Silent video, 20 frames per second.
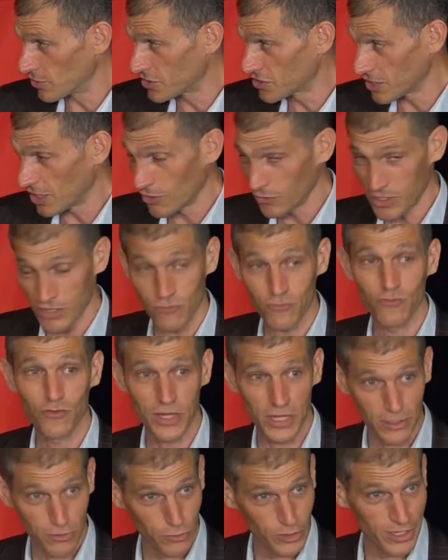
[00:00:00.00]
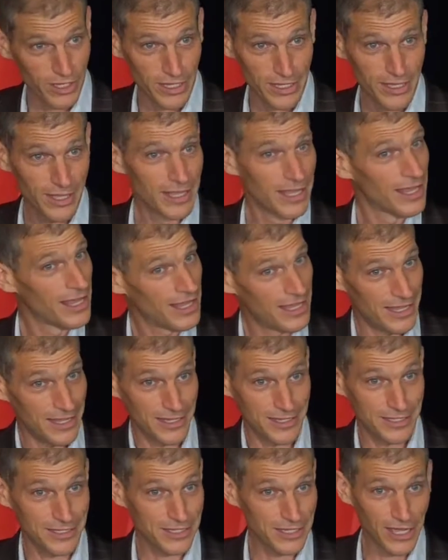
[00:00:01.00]
So it really
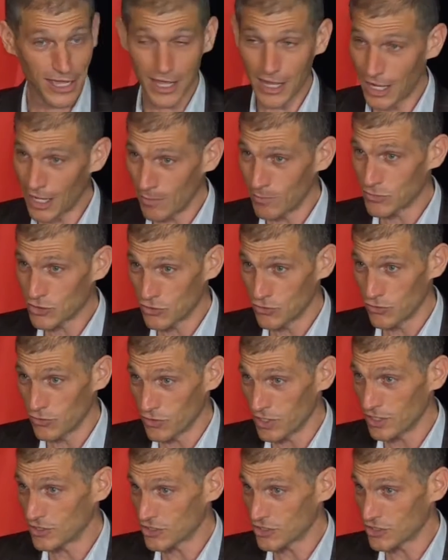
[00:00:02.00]
is up to the